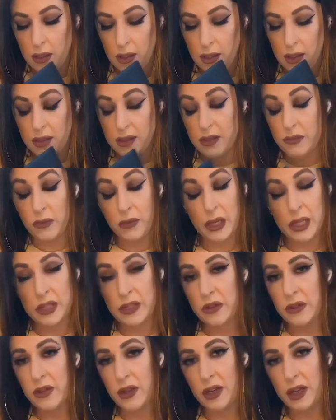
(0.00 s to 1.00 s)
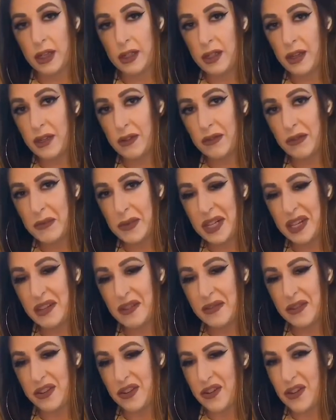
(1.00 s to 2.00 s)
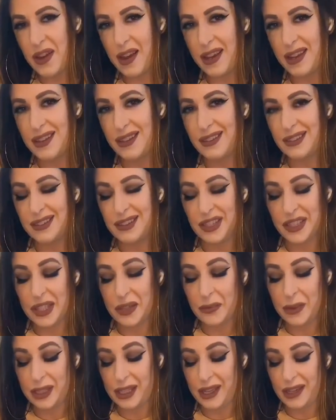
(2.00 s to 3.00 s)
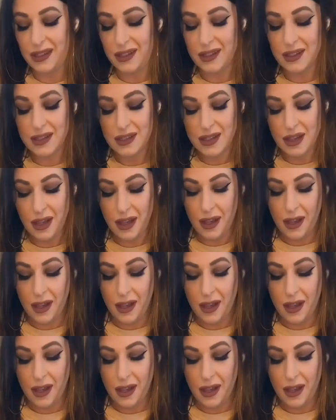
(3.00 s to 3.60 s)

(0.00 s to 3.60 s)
It's way too dark in there for me to even try and look at what that is.